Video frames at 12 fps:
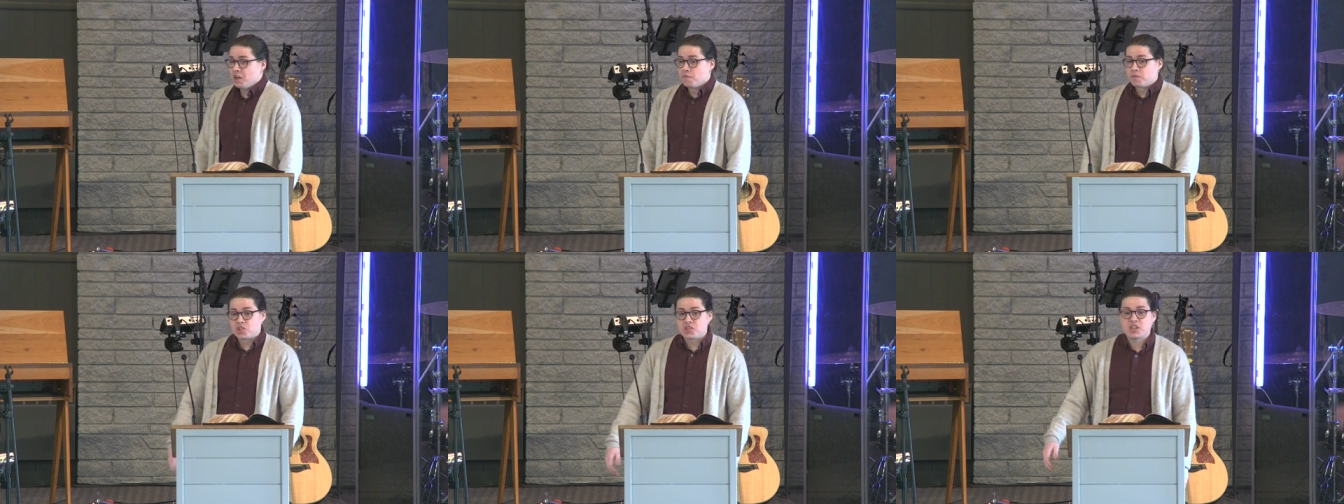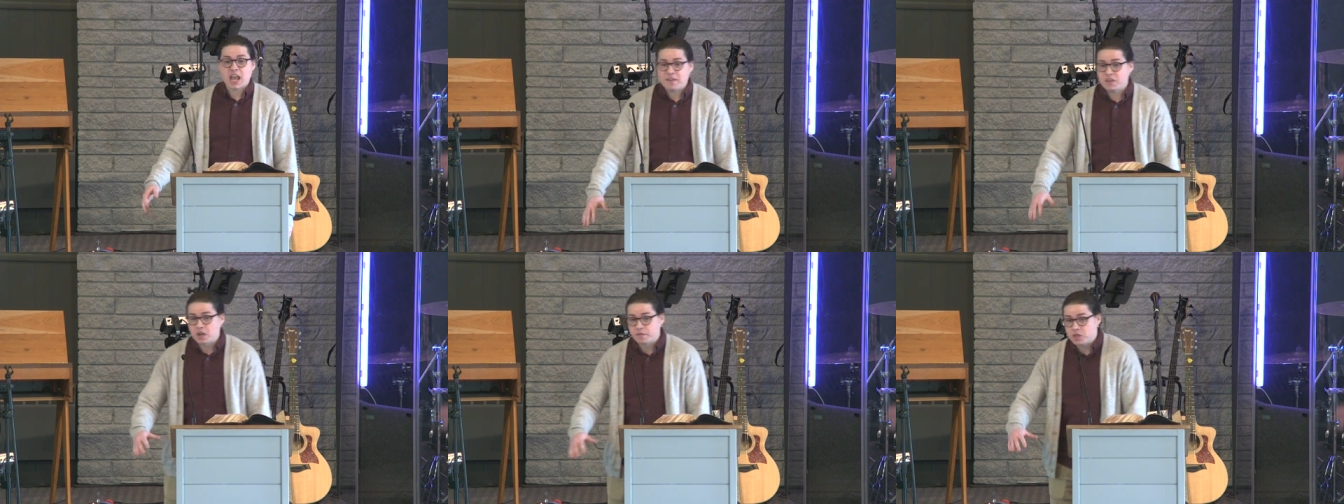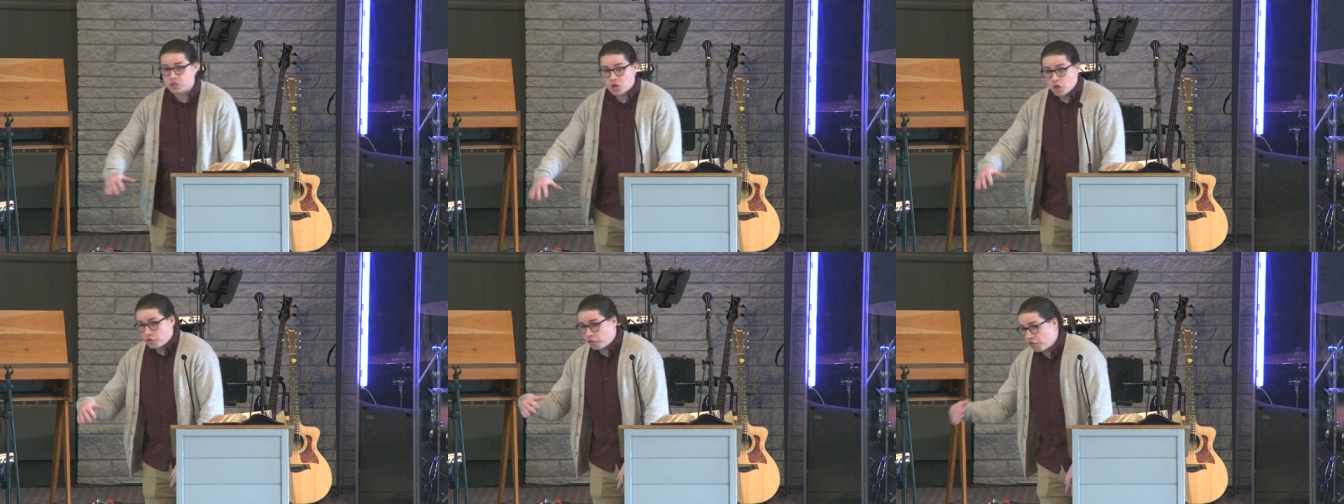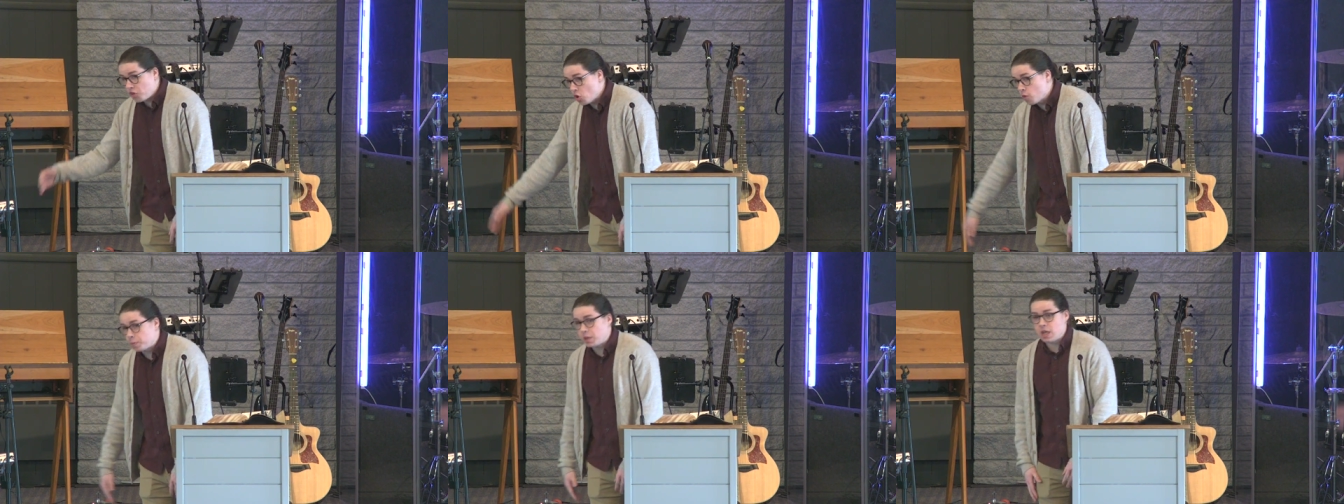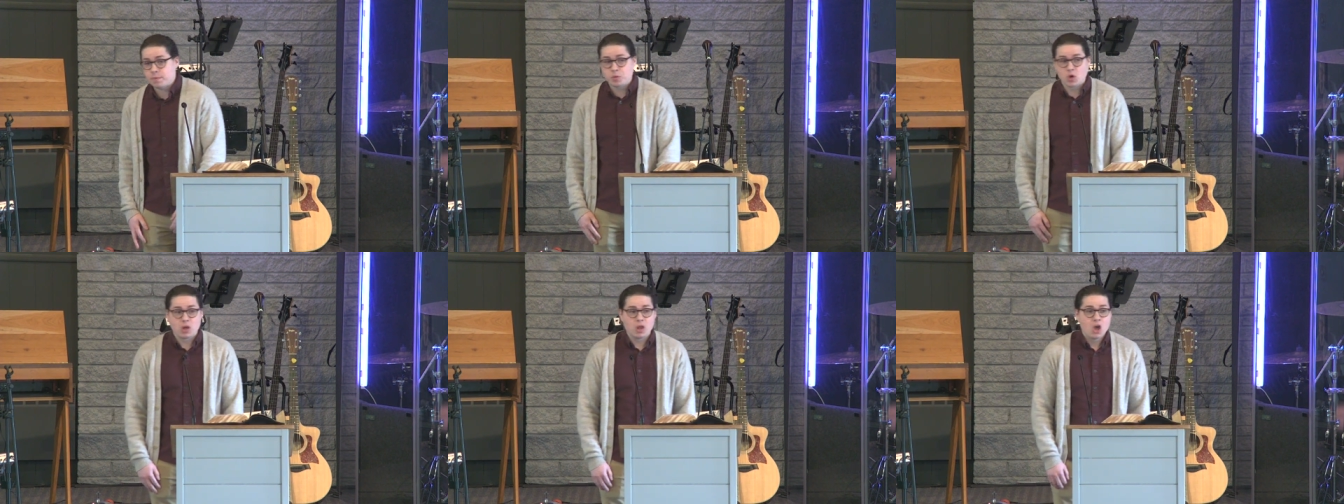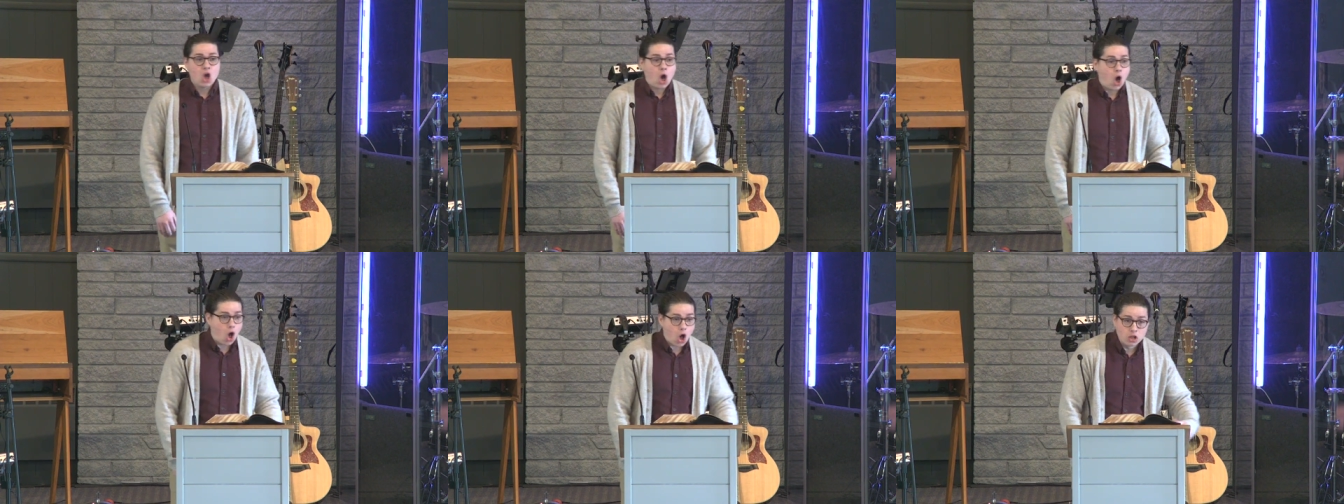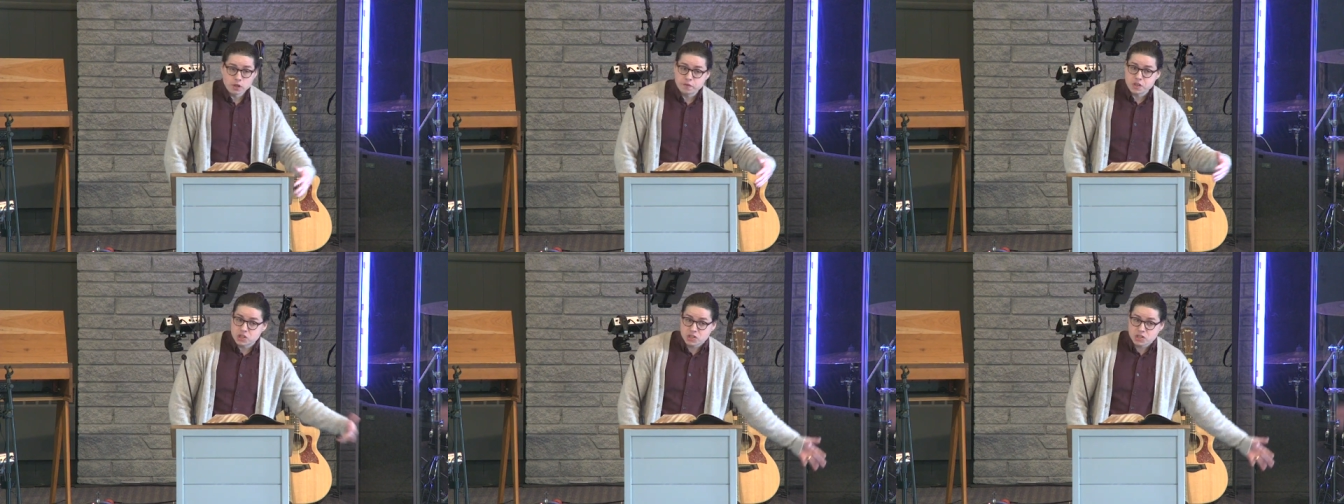the saving of these few people, all of these